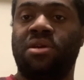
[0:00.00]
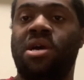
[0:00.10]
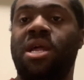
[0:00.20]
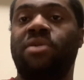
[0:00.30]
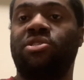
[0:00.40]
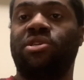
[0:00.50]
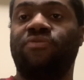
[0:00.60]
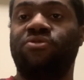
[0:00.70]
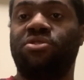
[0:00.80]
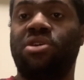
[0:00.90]
all that
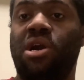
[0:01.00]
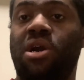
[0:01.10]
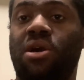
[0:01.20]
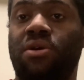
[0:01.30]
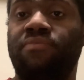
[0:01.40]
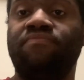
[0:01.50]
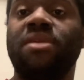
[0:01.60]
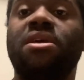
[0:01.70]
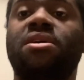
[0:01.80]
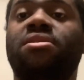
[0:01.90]
stuff was gone.
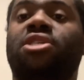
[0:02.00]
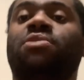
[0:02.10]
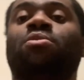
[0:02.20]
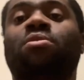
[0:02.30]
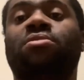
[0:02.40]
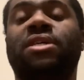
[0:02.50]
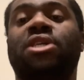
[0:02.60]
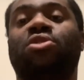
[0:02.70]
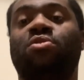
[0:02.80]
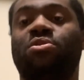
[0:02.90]
This movie was
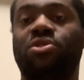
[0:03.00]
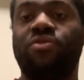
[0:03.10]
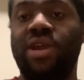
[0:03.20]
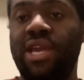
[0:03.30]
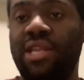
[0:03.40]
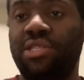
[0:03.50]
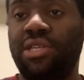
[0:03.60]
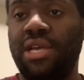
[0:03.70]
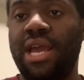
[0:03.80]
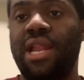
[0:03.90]
actually was great and
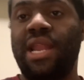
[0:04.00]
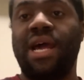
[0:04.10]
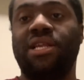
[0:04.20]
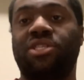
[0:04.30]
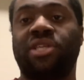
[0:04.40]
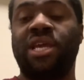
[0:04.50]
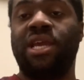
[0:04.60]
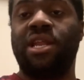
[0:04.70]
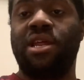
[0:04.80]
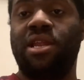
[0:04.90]
stuff. It had a lot of
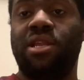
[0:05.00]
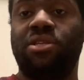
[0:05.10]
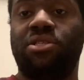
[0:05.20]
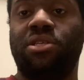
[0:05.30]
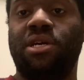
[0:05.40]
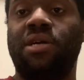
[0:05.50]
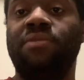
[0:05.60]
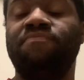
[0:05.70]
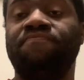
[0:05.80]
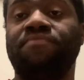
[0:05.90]
singing in it and stuff.
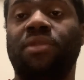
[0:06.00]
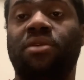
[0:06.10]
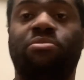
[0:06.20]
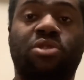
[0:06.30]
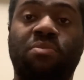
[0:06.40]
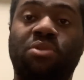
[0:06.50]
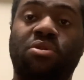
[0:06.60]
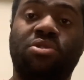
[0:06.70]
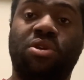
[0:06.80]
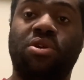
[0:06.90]
It was a
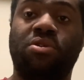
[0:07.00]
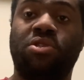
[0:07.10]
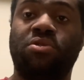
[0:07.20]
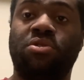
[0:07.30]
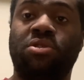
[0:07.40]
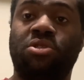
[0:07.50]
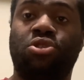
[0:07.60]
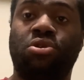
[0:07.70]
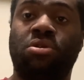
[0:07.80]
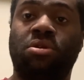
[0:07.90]
musical, so
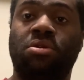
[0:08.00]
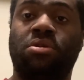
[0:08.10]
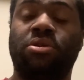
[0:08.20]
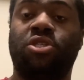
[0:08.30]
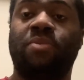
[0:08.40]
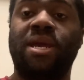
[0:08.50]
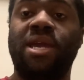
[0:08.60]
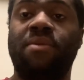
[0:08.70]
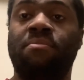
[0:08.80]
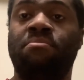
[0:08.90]
you could expect
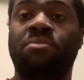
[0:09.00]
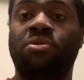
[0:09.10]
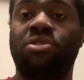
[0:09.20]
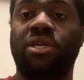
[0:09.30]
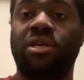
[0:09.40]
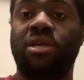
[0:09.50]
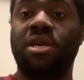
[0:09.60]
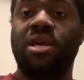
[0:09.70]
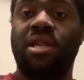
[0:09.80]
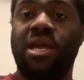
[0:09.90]
music
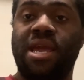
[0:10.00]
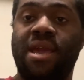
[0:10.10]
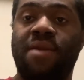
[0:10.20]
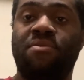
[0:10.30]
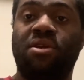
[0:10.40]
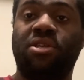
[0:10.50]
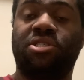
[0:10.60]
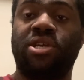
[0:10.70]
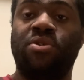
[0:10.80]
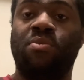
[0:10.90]
like every
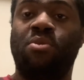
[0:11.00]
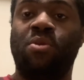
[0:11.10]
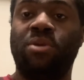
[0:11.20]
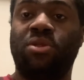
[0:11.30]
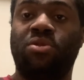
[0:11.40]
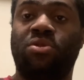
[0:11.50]
single moment